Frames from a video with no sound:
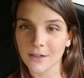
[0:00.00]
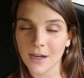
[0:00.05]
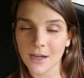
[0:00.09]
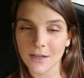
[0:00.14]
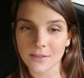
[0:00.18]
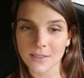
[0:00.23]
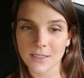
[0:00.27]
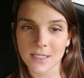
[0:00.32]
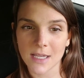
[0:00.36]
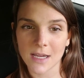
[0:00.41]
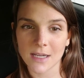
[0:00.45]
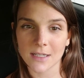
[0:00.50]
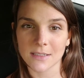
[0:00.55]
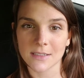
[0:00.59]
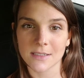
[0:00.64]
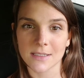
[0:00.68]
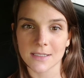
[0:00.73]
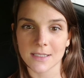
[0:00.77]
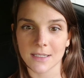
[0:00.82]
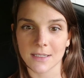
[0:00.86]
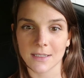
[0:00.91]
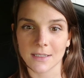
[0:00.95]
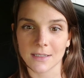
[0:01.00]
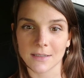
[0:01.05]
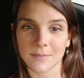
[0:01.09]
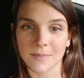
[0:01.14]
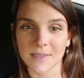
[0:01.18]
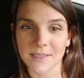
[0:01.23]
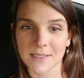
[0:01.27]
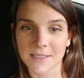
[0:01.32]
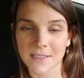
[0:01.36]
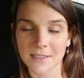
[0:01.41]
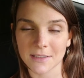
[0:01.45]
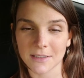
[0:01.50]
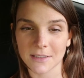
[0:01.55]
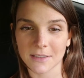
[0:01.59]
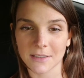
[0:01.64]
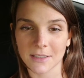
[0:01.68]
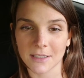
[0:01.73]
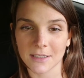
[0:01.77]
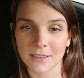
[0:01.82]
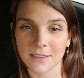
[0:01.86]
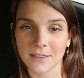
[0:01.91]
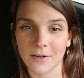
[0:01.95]
outside is like basically
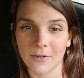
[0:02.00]
like